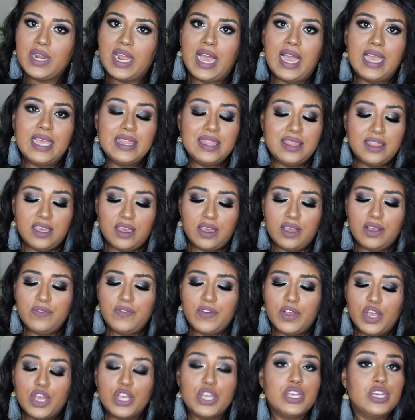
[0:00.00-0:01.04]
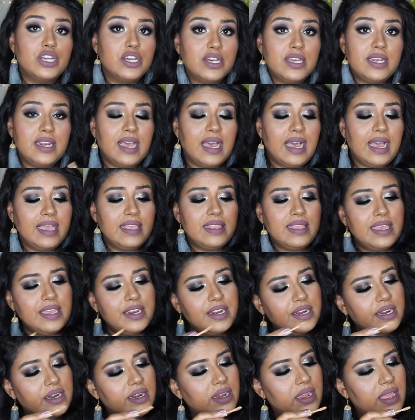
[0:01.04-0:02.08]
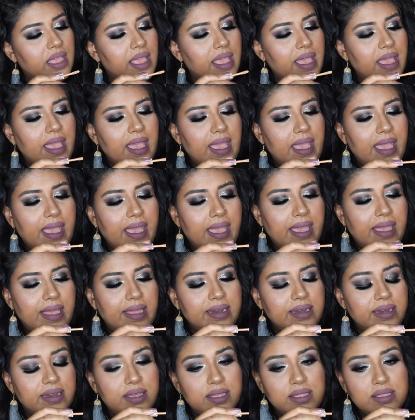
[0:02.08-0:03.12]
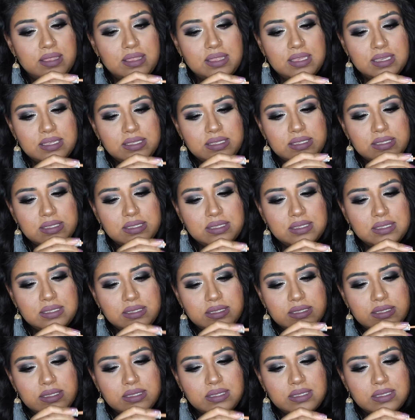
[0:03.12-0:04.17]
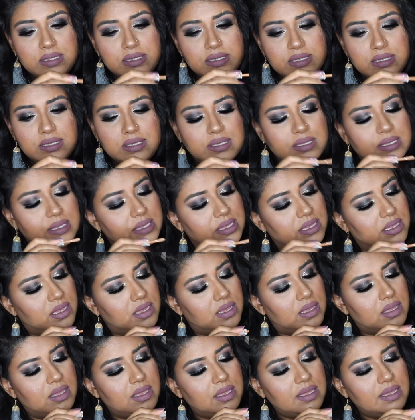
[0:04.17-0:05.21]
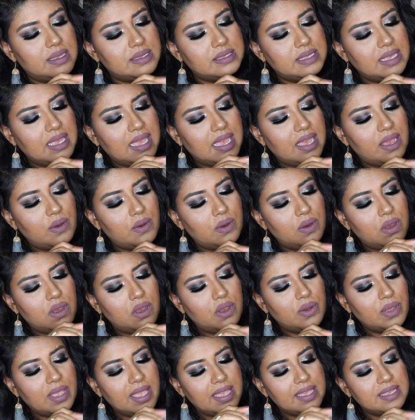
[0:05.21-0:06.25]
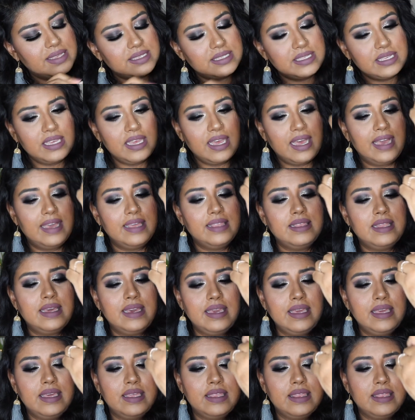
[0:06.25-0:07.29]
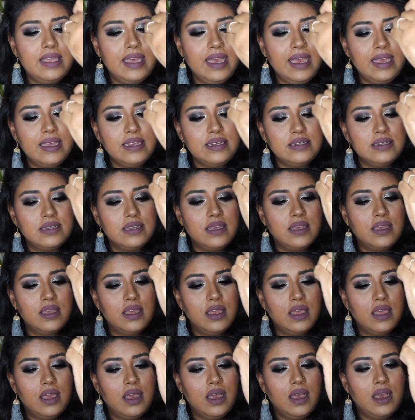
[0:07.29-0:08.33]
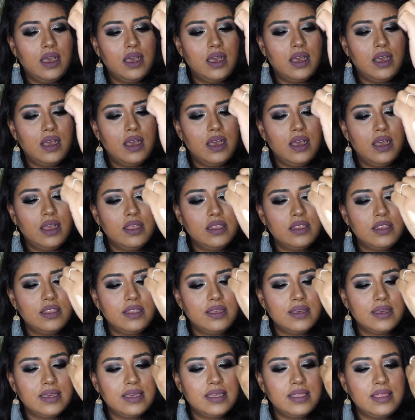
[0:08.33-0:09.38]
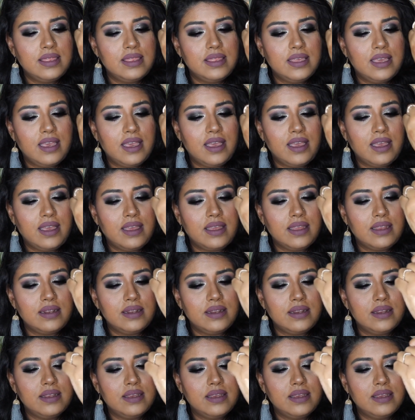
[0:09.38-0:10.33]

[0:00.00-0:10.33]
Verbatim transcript: I love a good highlighter, and this is how... Okay, see, I like that. Look at that.